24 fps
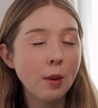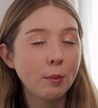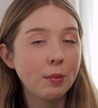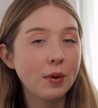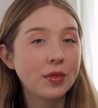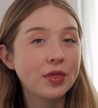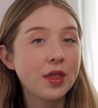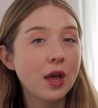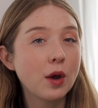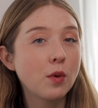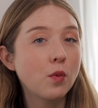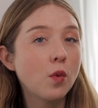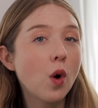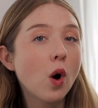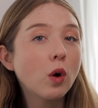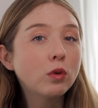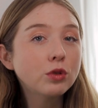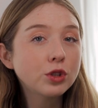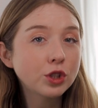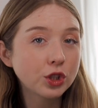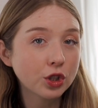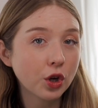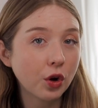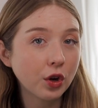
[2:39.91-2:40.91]
but they
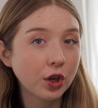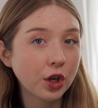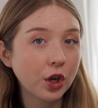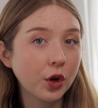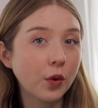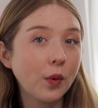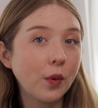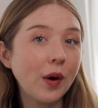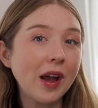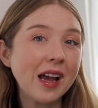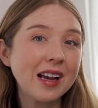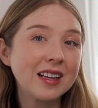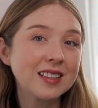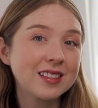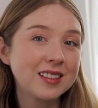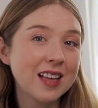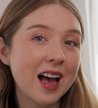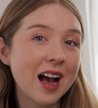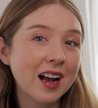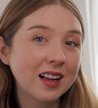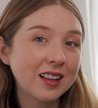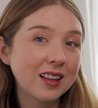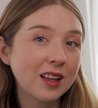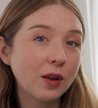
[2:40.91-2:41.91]
won't show you
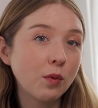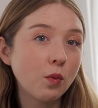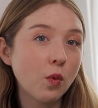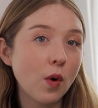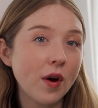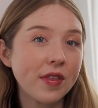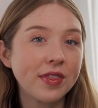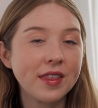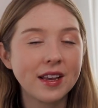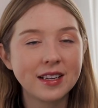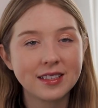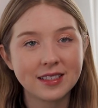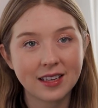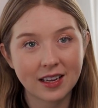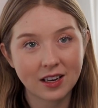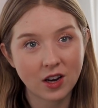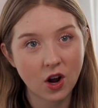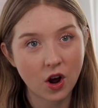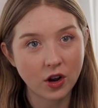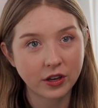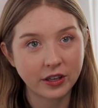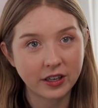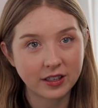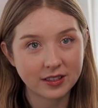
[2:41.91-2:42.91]
exactly what they did
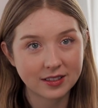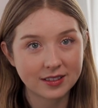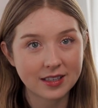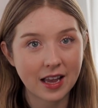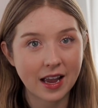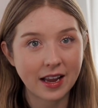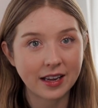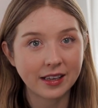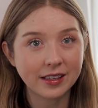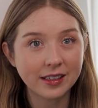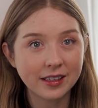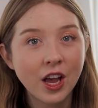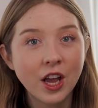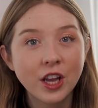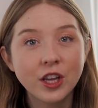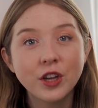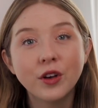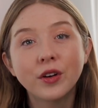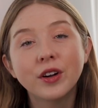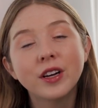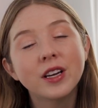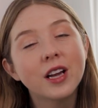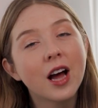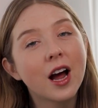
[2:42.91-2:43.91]
on your site. You
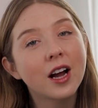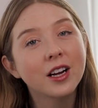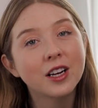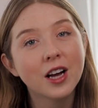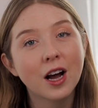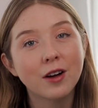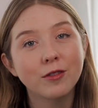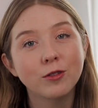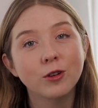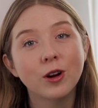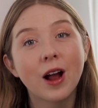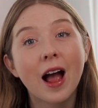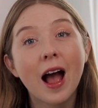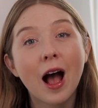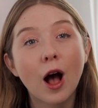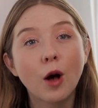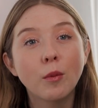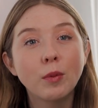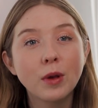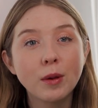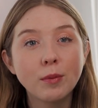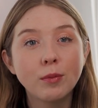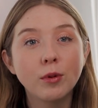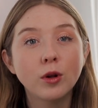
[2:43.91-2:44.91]
can uncover how
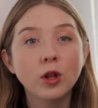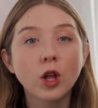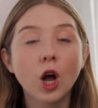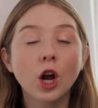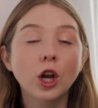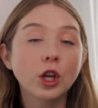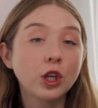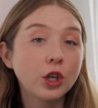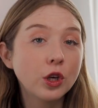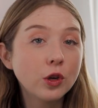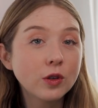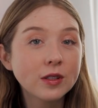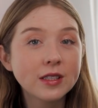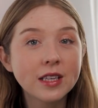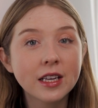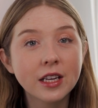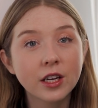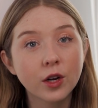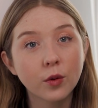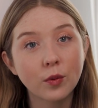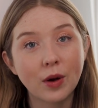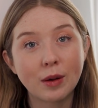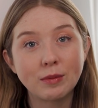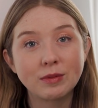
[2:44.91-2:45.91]
people are using
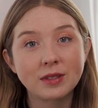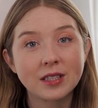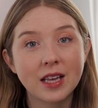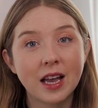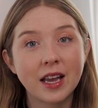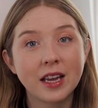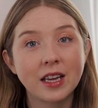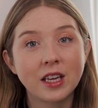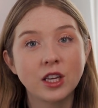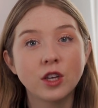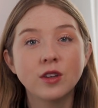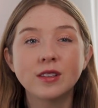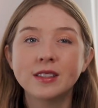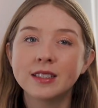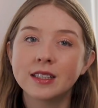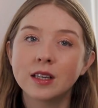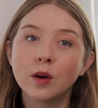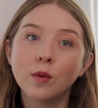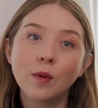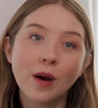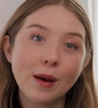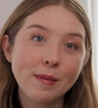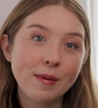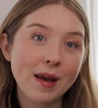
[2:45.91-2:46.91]
your website using a
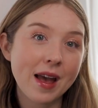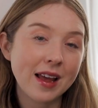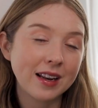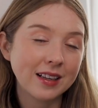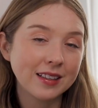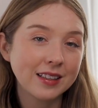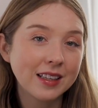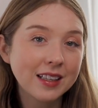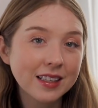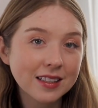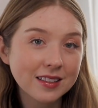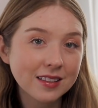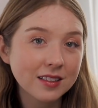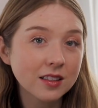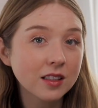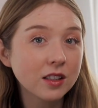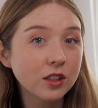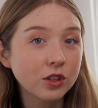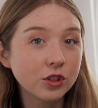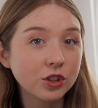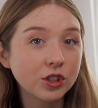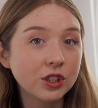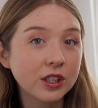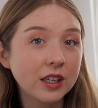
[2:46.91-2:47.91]
web analytics
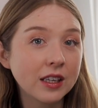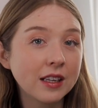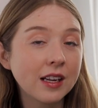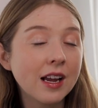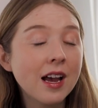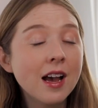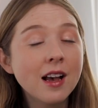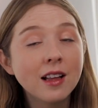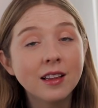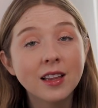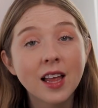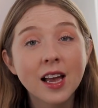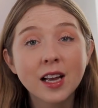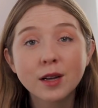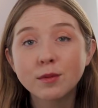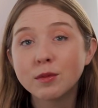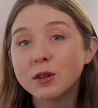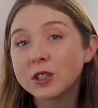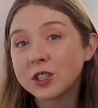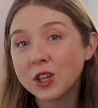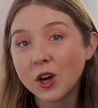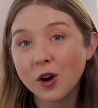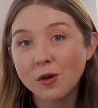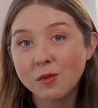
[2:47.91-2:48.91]
solution like
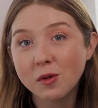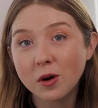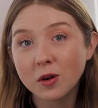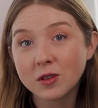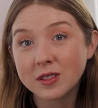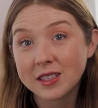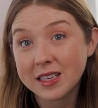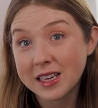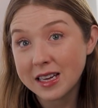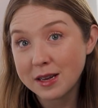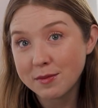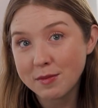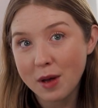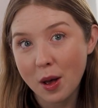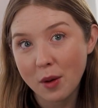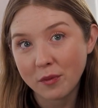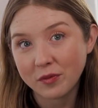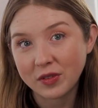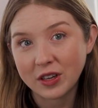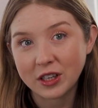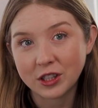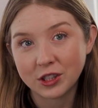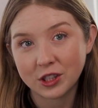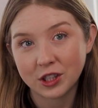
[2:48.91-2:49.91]
Matomo's heat map
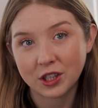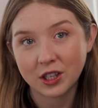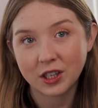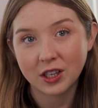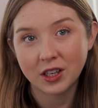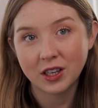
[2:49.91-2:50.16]
feature.